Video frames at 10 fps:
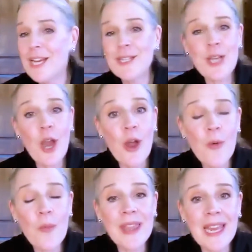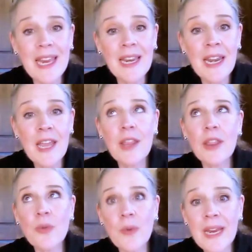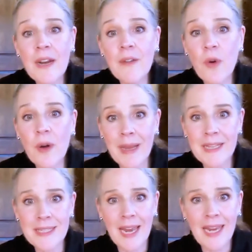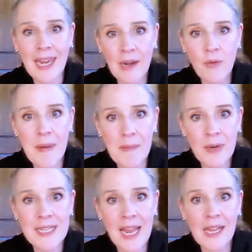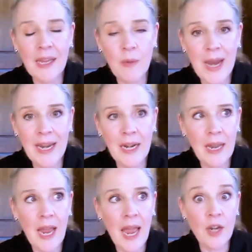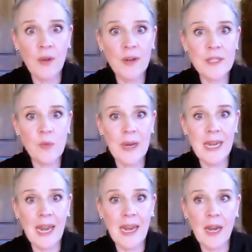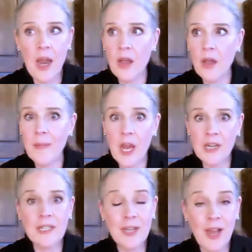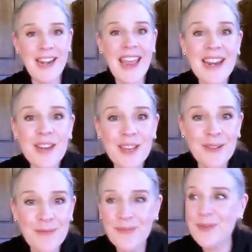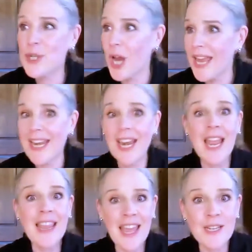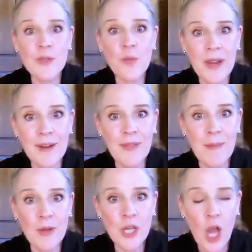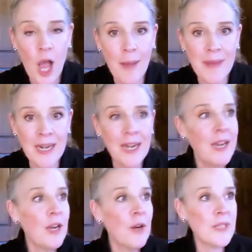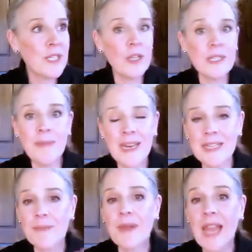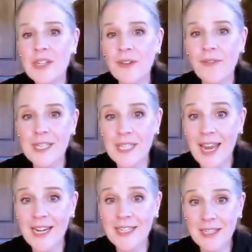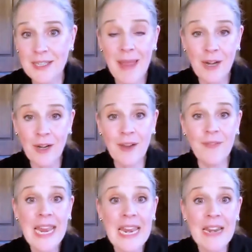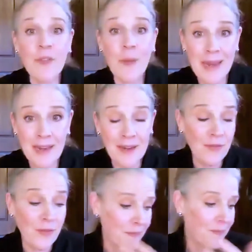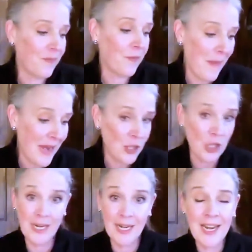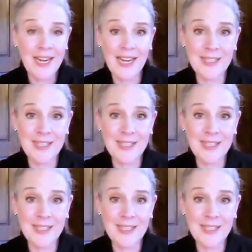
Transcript: So within three to four months, I can't remember exactly when, I noticed one day, oh my gosh, it's gone. And John, that is one of the most common results because plantar fasciitis is a matter of inflama- inflammation. It's